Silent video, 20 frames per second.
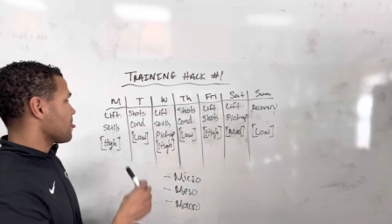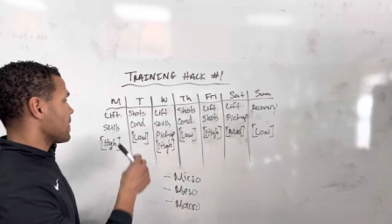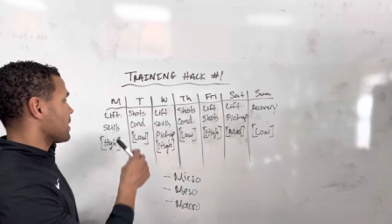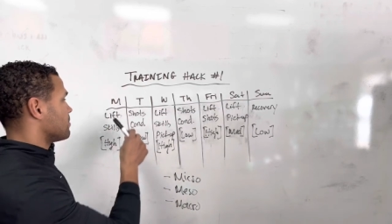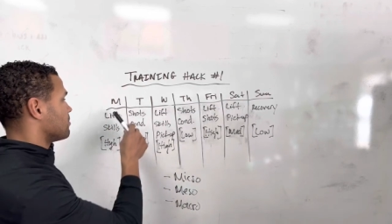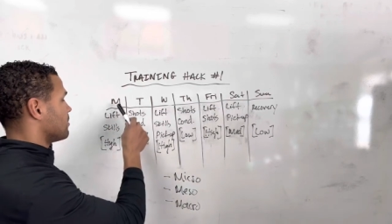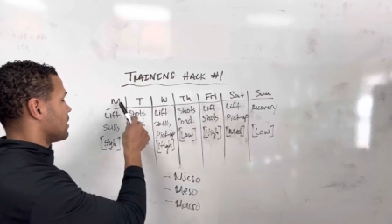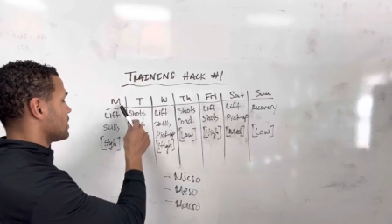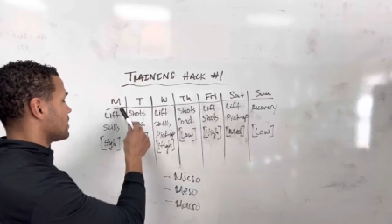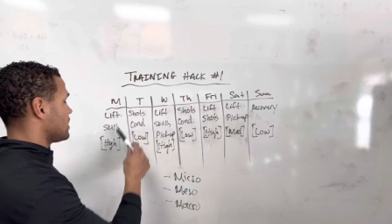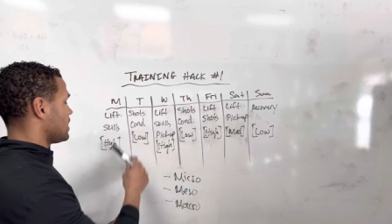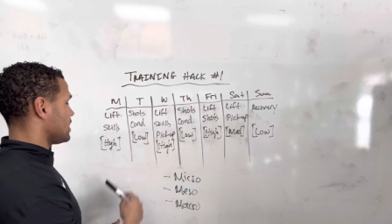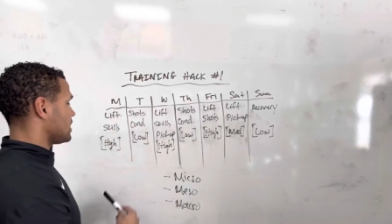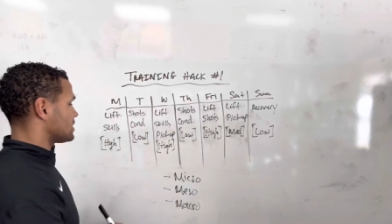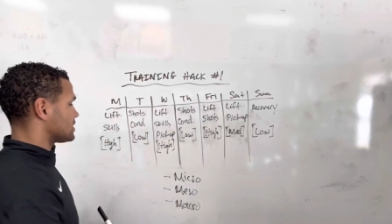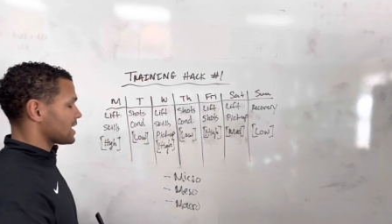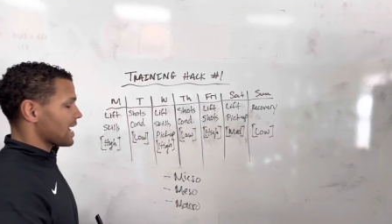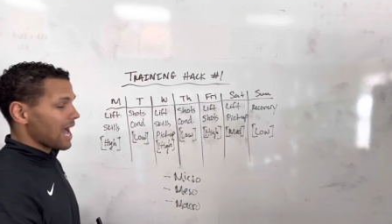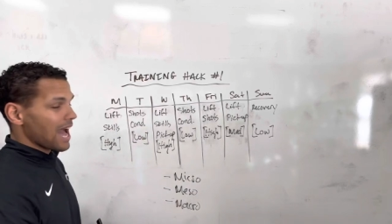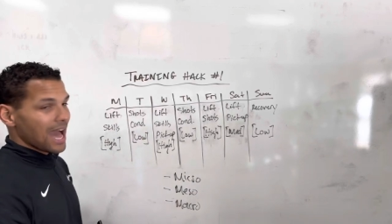Monday
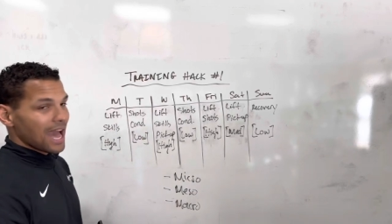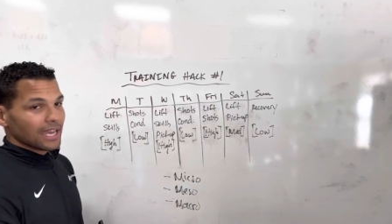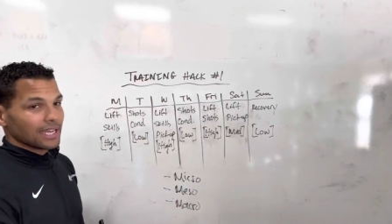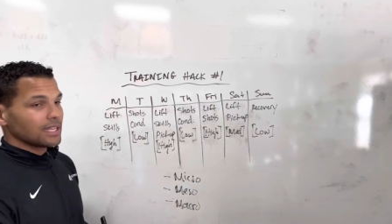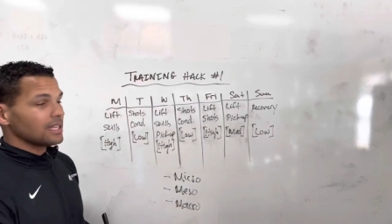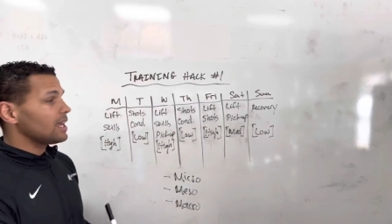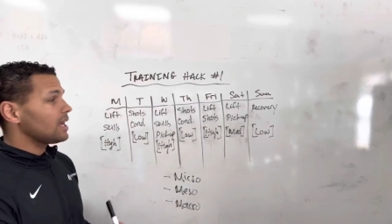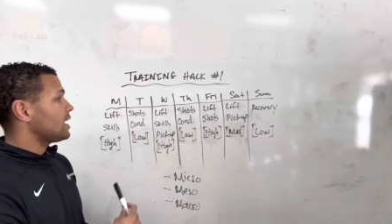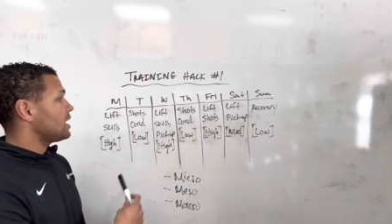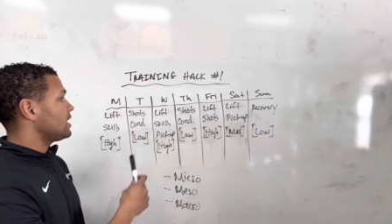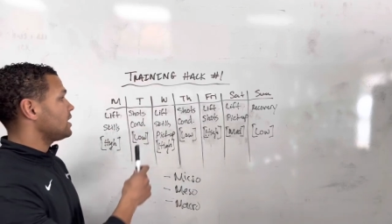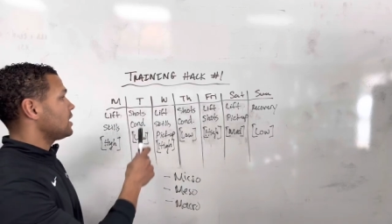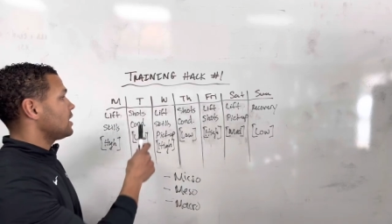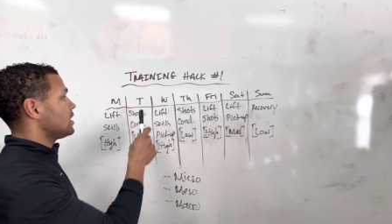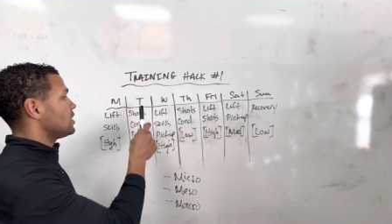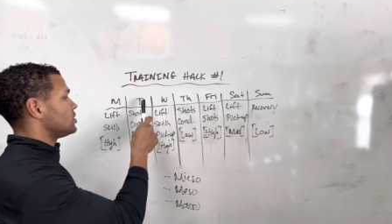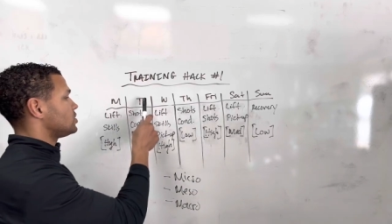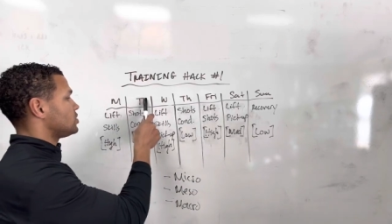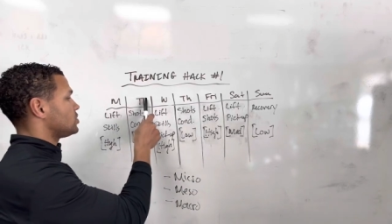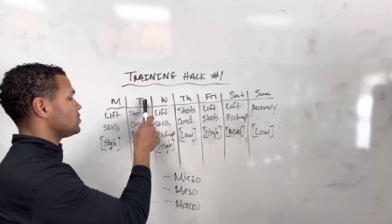is a high day,
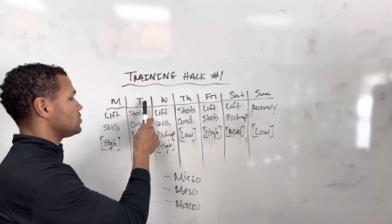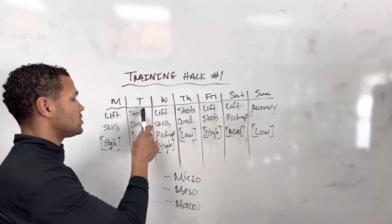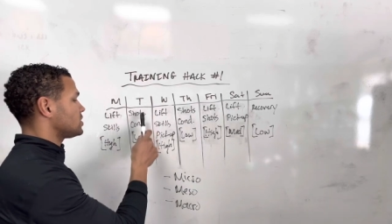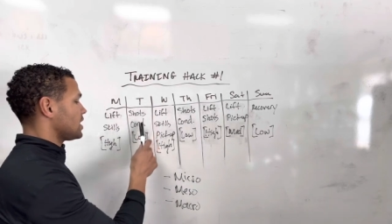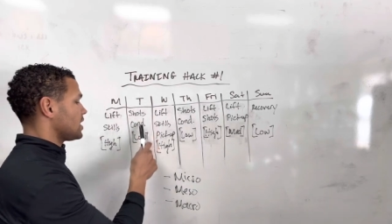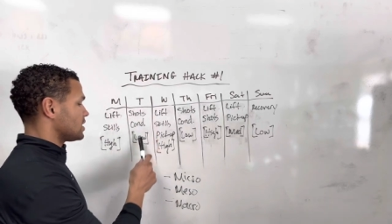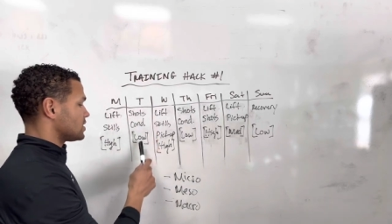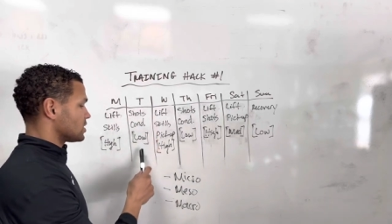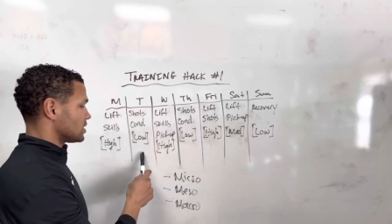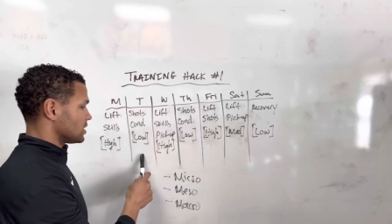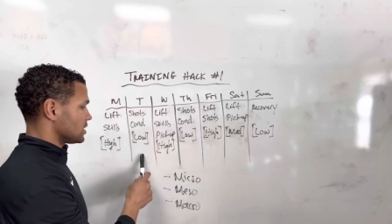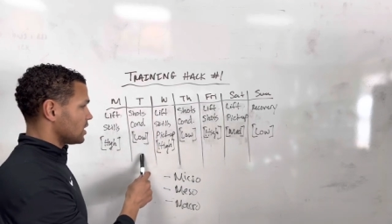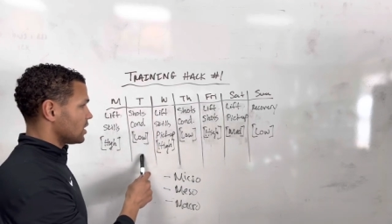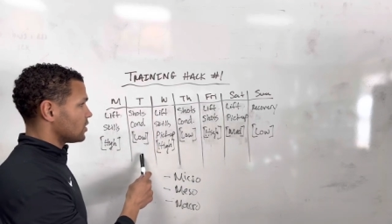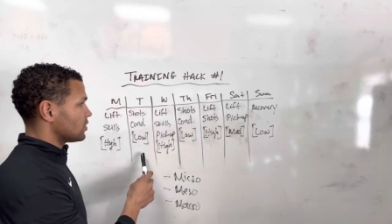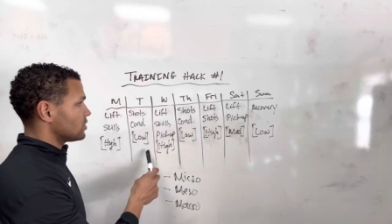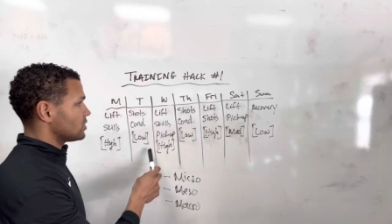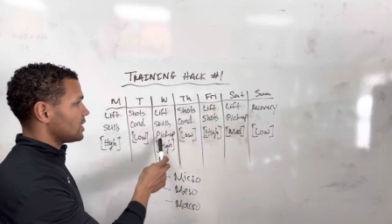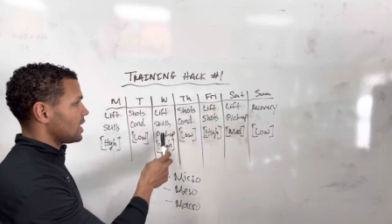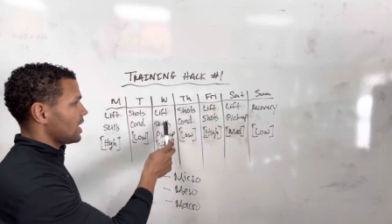Tuesday is a
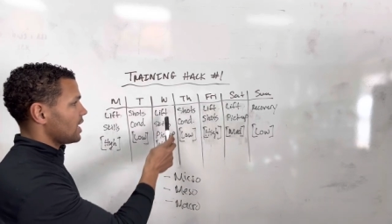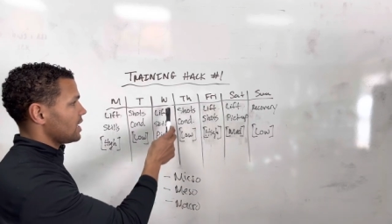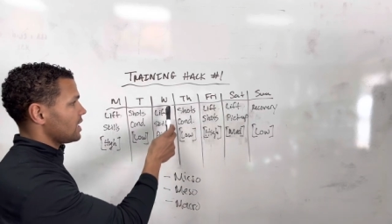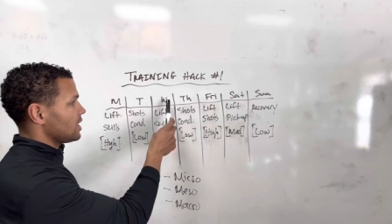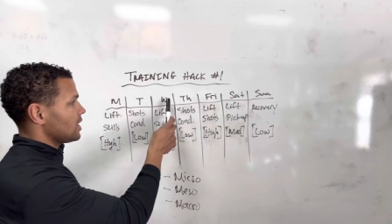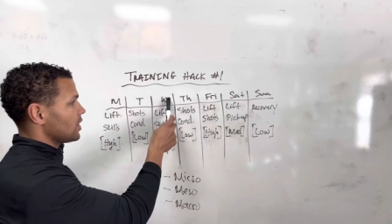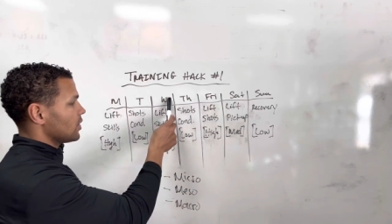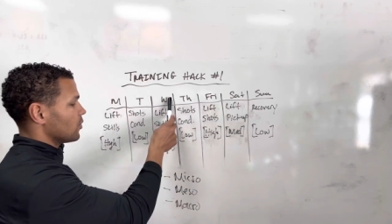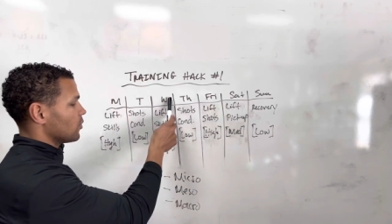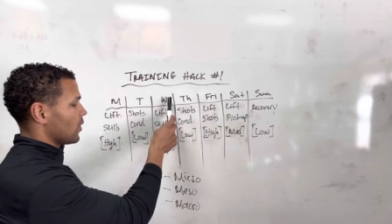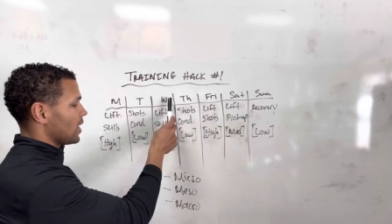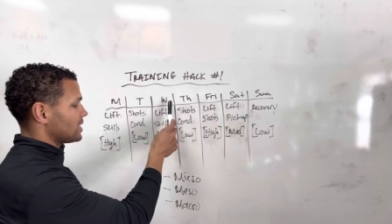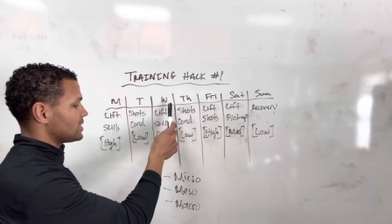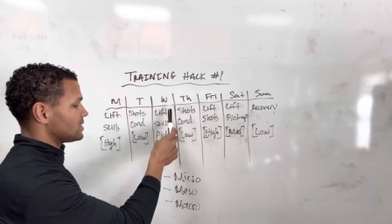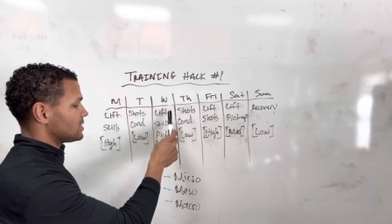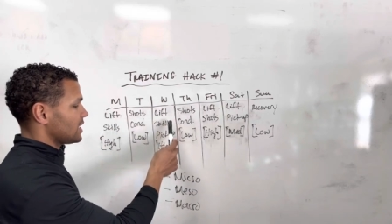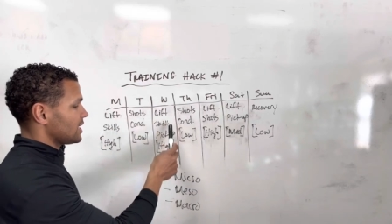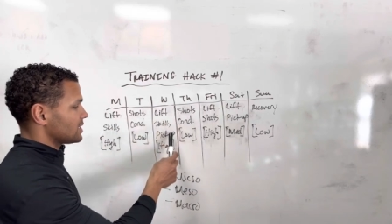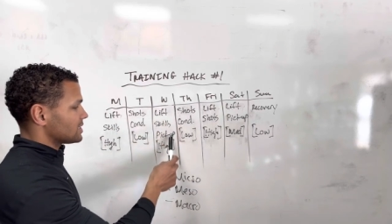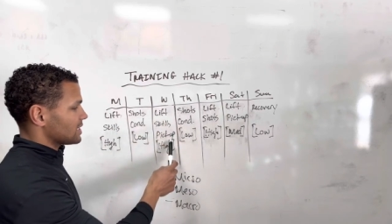low day,
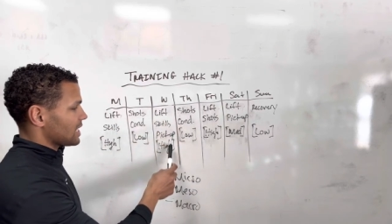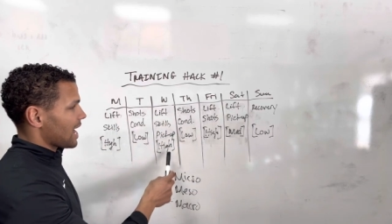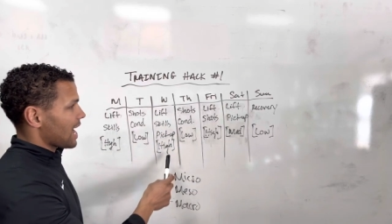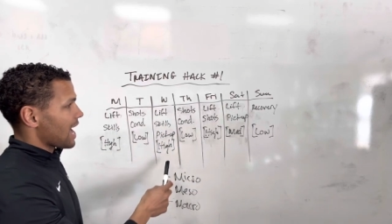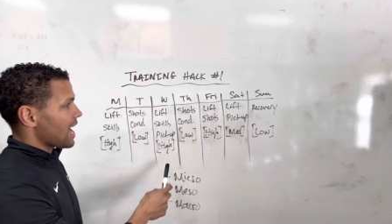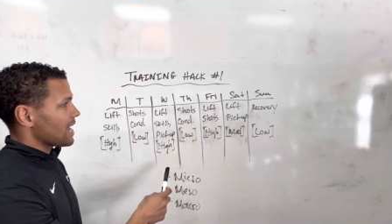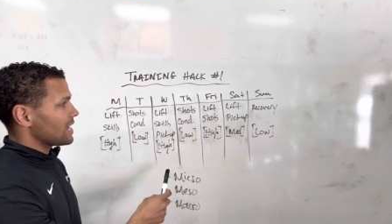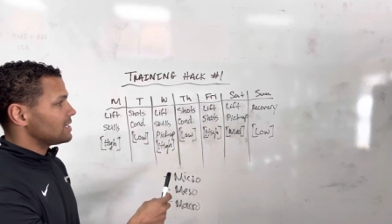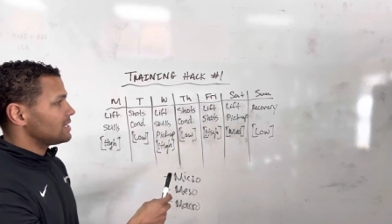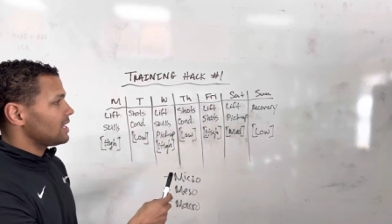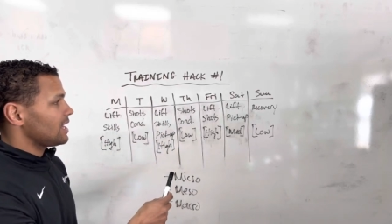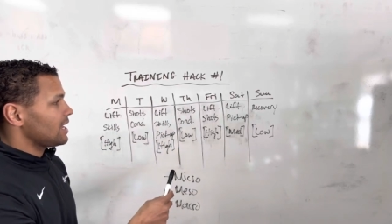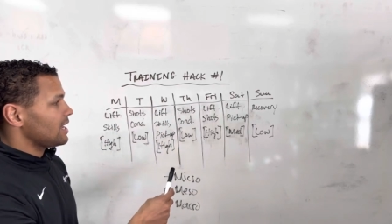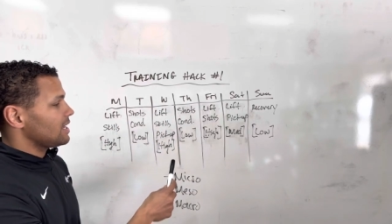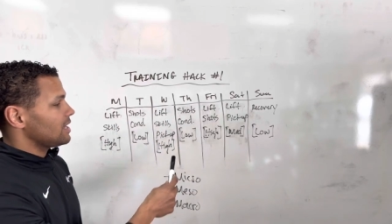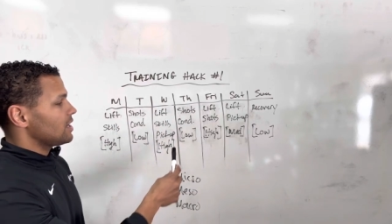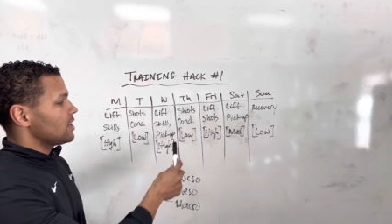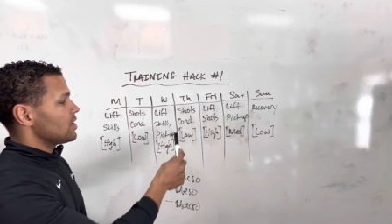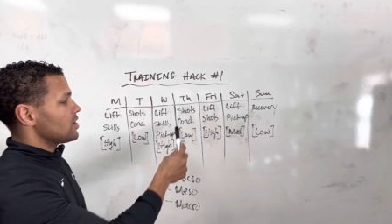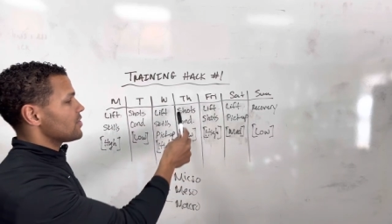Wednesday is a high day,